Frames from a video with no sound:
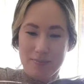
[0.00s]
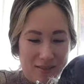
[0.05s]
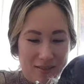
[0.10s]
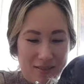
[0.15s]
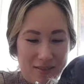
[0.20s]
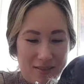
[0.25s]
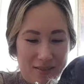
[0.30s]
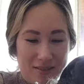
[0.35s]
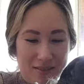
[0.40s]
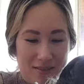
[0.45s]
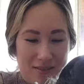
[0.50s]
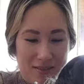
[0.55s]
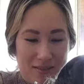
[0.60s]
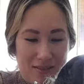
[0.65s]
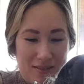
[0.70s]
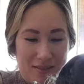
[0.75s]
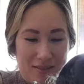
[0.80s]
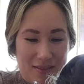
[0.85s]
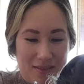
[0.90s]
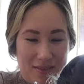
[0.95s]

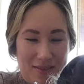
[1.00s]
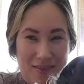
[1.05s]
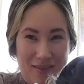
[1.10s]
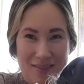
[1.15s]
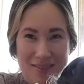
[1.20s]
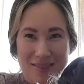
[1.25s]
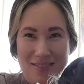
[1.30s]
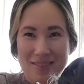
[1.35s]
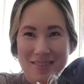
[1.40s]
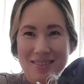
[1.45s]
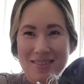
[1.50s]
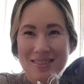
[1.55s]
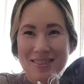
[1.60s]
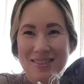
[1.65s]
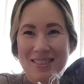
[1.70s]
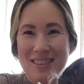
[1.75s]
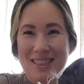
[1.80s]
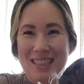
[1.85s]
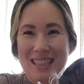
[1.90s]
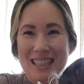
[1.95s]

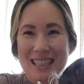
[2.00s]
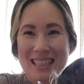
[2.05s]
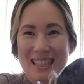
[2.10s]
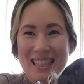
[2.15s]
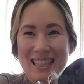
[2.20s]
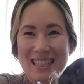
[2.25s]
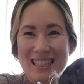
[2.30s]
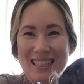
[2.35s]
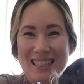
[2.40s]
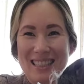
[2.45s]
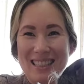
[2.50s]
Nothing is said.